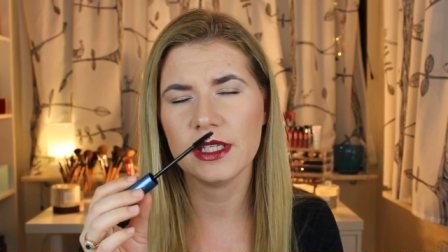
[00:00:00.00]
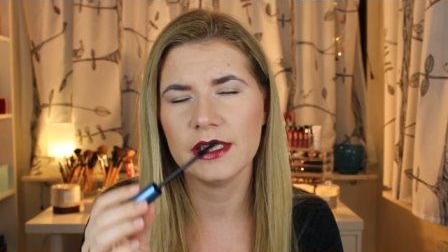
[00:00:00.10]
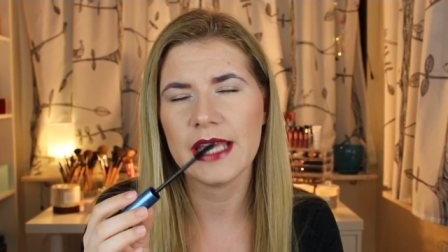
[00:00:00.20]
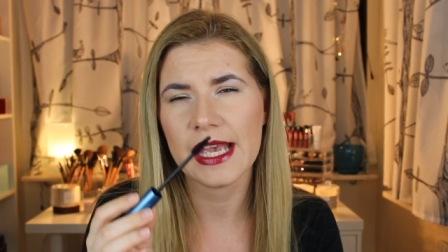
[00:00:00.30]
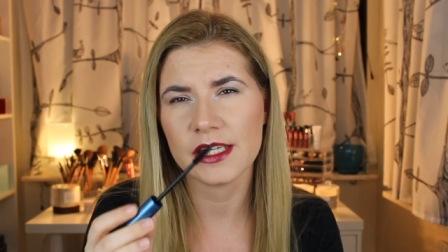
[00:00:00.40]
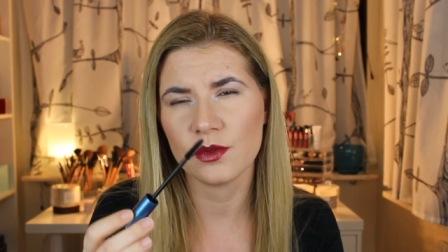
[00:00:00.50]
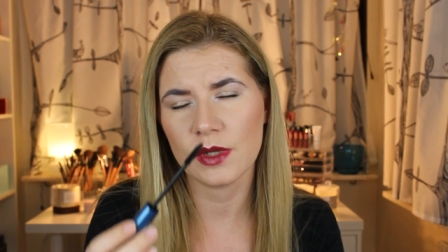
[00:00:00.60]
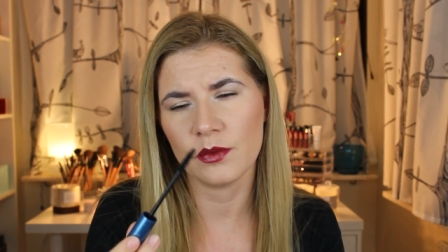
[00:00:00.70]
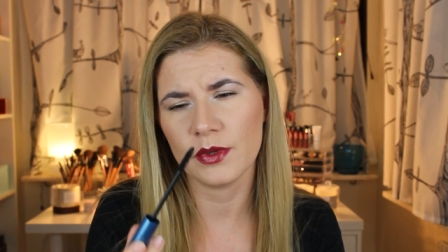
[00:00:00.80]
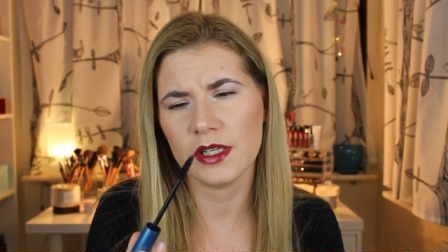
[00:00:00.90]
it has
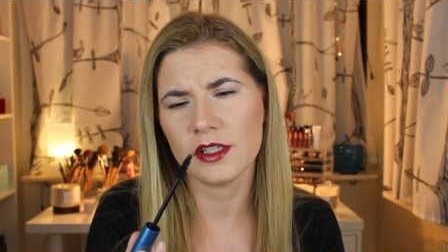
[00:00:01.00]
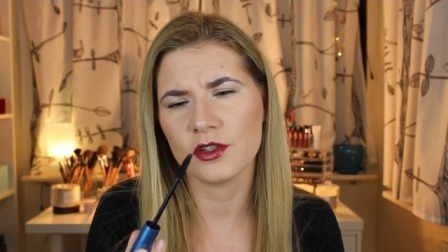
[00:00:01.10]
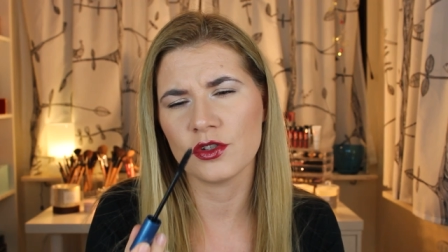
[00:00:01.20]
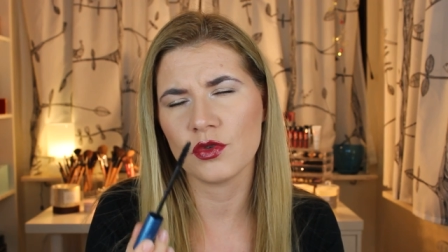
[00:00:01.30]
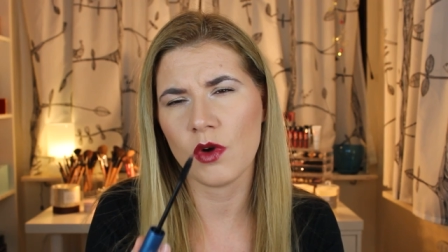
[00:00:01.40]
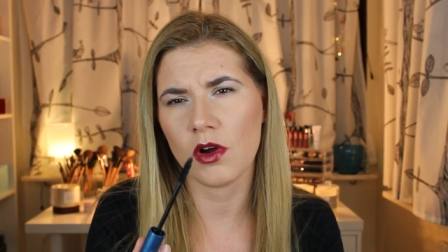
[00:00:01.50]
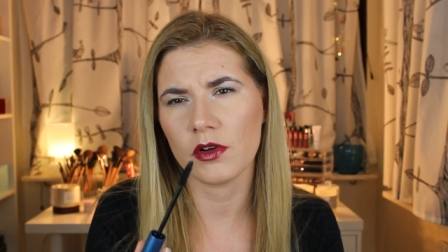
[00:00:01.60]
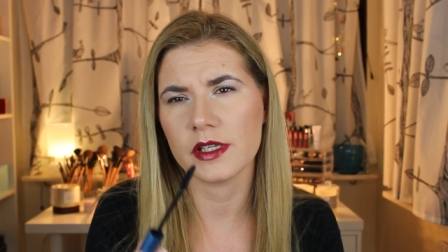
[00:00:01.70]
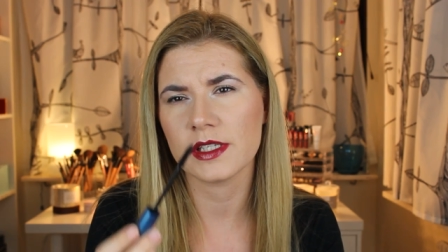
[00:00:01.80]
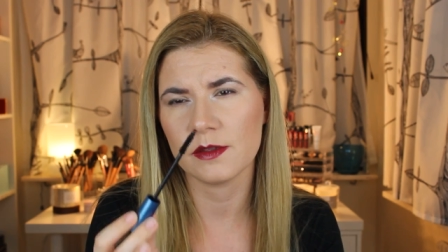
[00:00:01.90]
a really
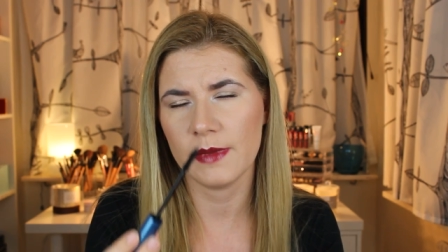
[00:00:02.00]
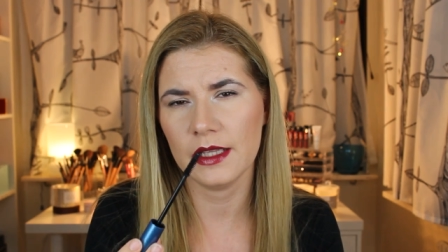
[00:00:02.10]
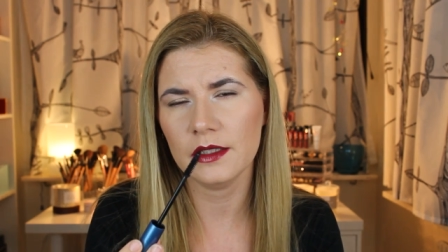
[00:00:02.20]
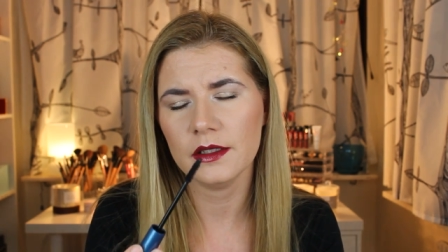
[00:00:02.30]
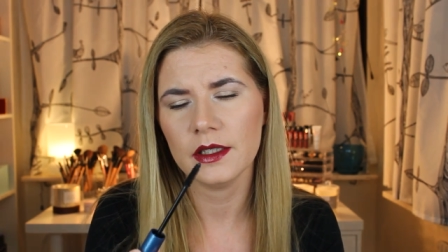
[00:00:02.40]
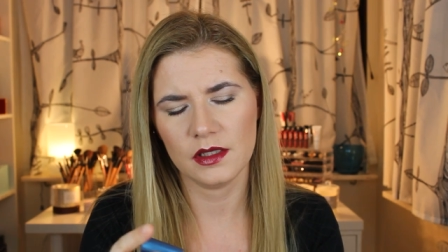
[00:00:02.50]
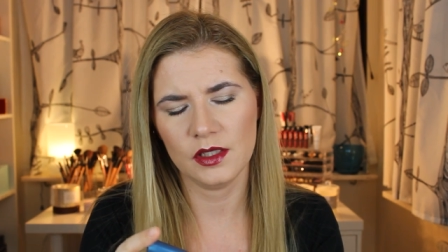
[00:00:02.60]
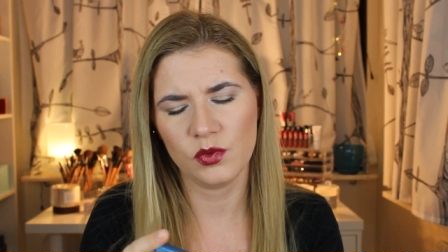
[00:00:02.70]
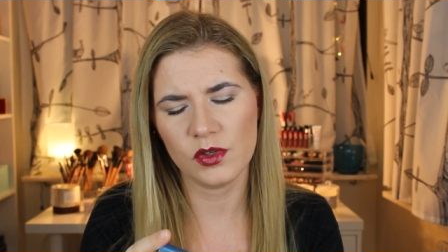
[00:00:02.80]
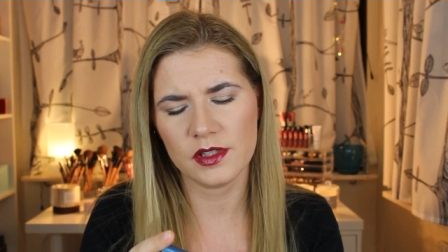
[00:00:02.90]
strong smell
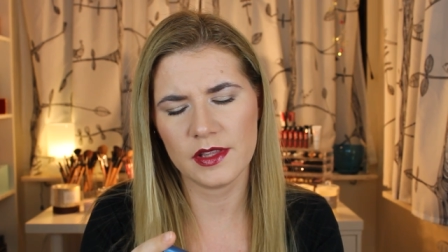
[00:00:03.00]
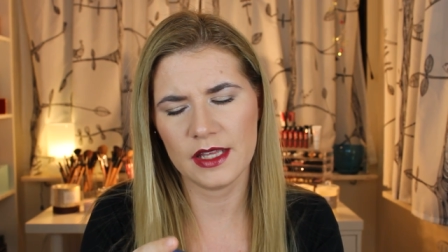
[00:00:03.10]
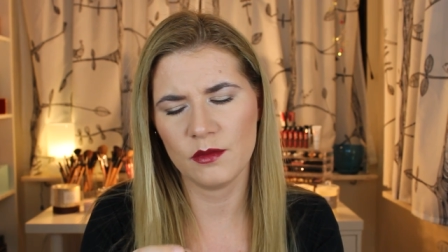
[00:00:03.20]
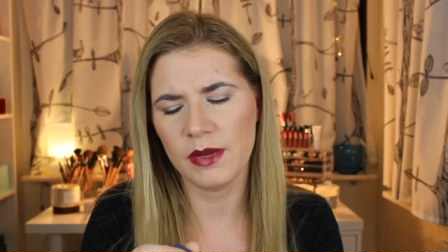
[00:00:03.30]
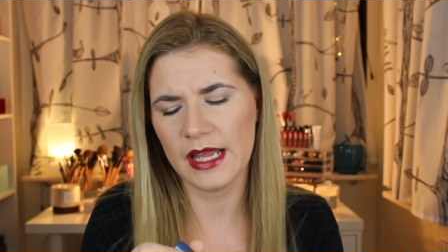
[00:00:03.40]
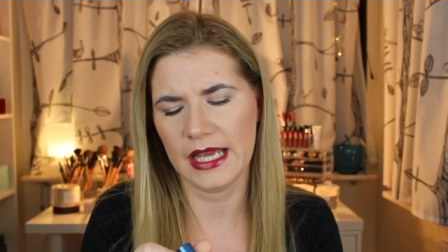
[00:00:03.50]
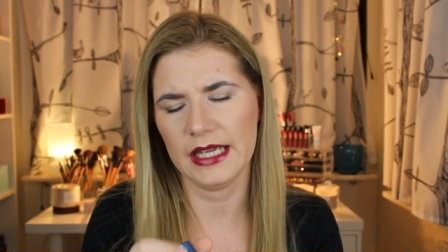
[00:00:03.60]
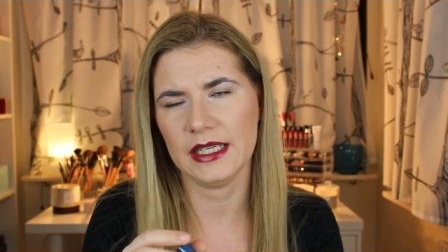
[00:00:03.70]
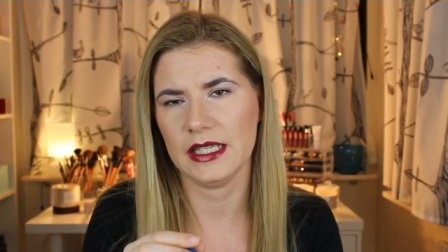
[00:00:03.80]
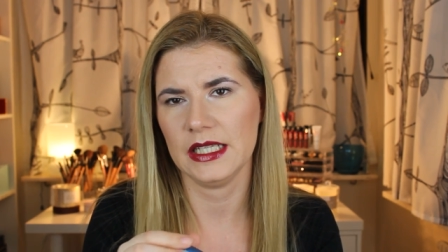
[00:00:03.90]
it wasn't that
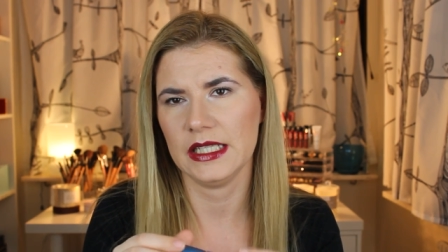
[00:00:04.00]
black